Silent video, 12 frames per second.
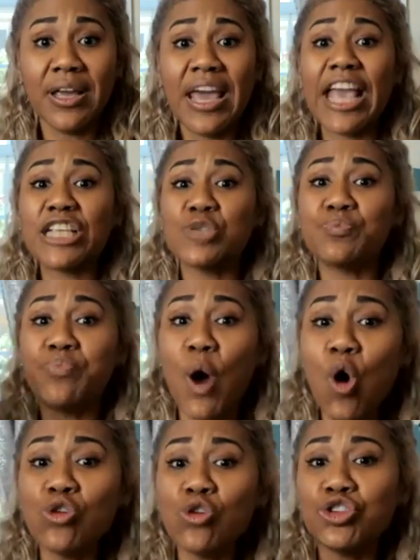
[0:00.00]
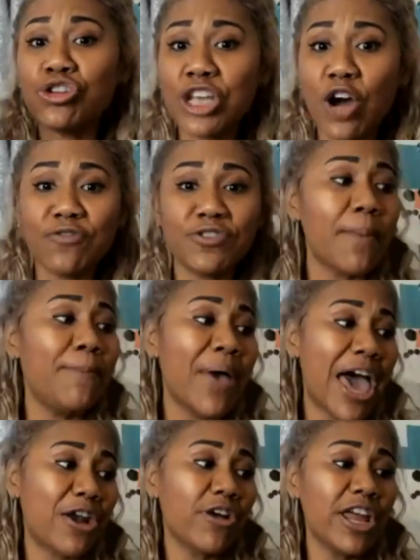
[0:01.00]
Expose yourself to
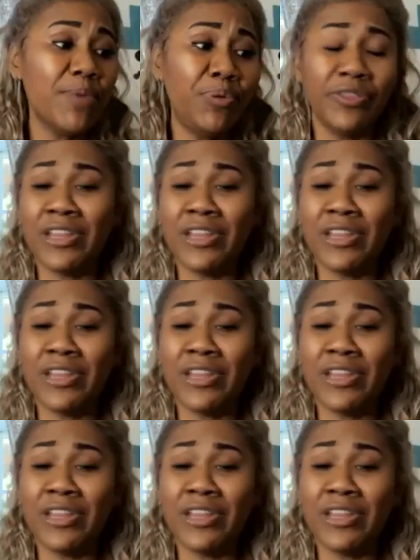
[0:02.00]
better input.